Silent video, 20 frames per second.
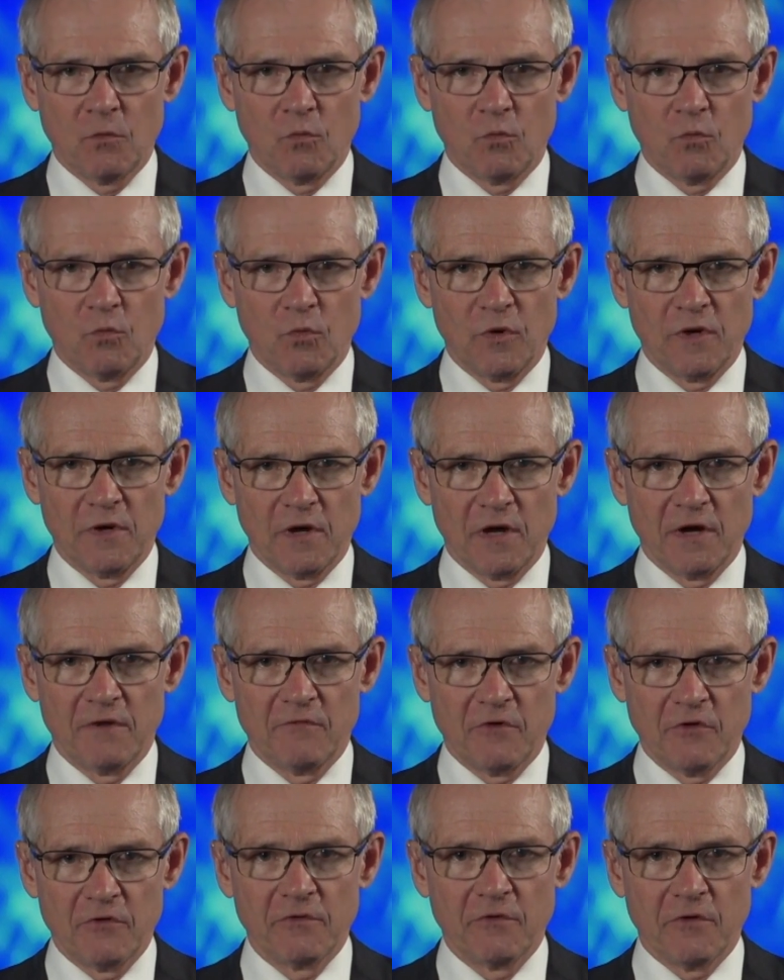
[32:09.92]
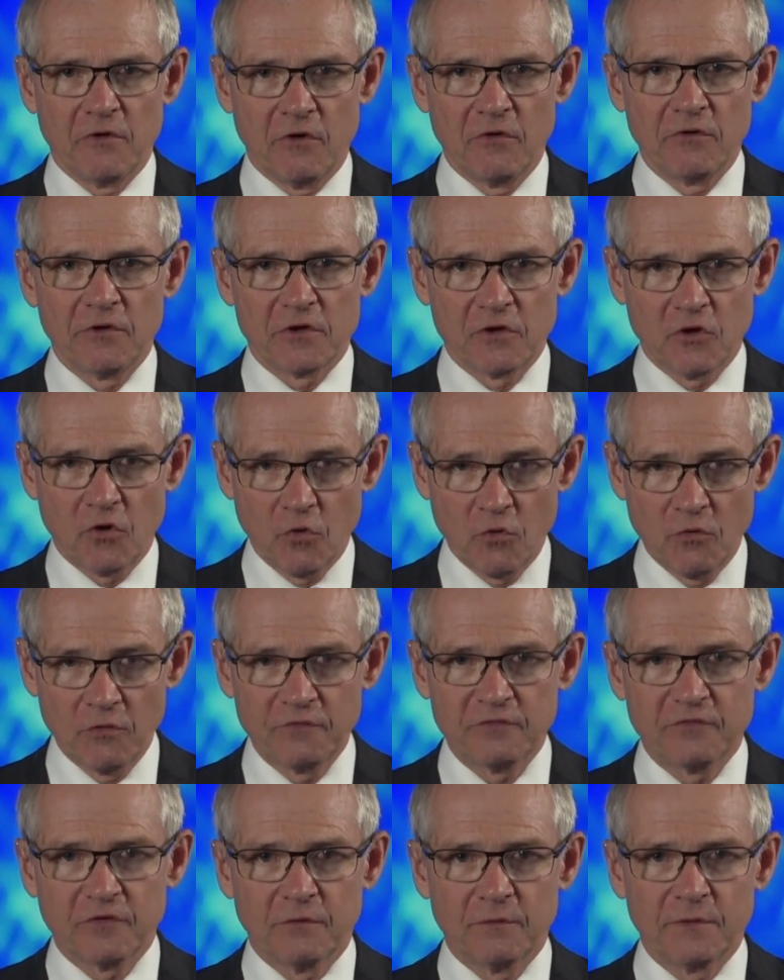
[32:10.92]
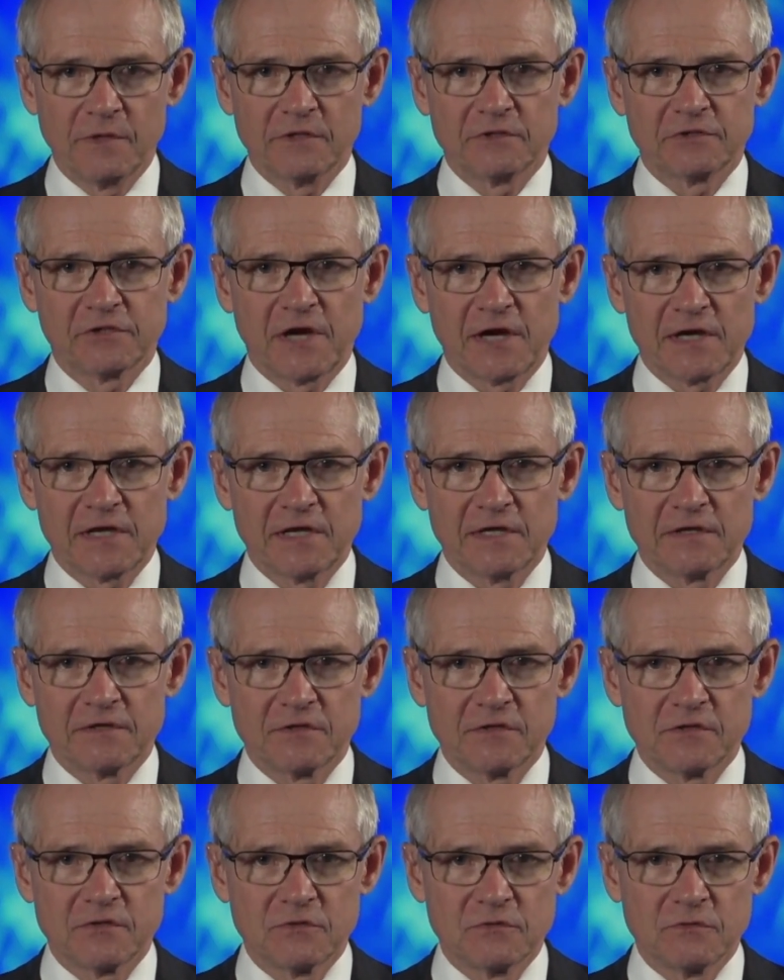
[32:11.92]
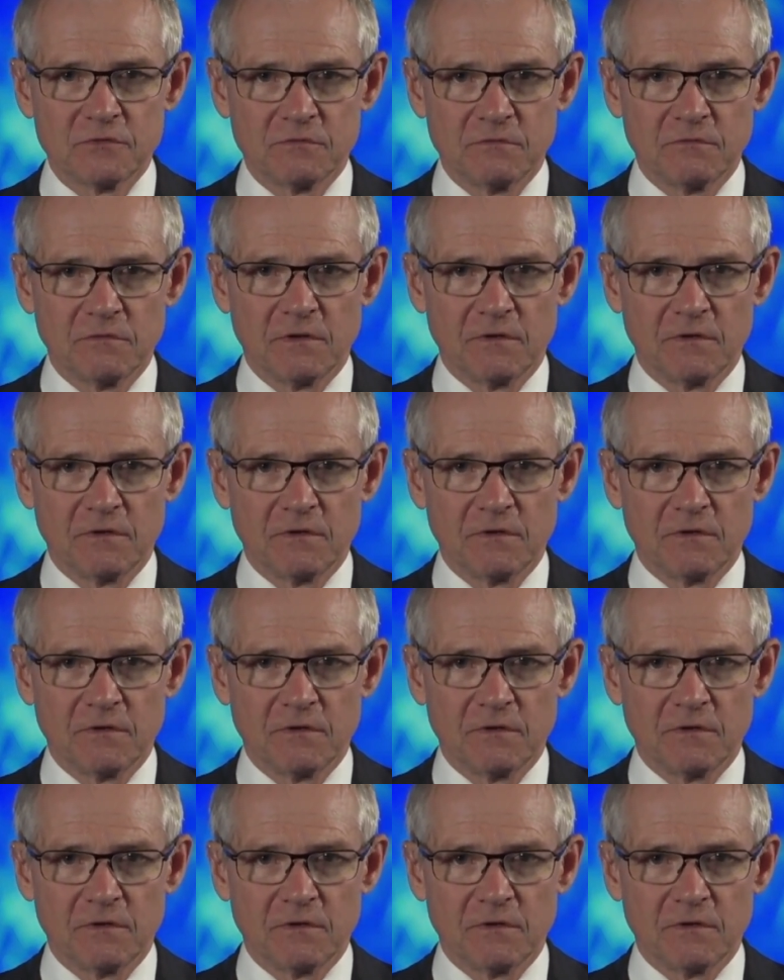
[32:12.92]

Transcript: We are on a course. We are tracking to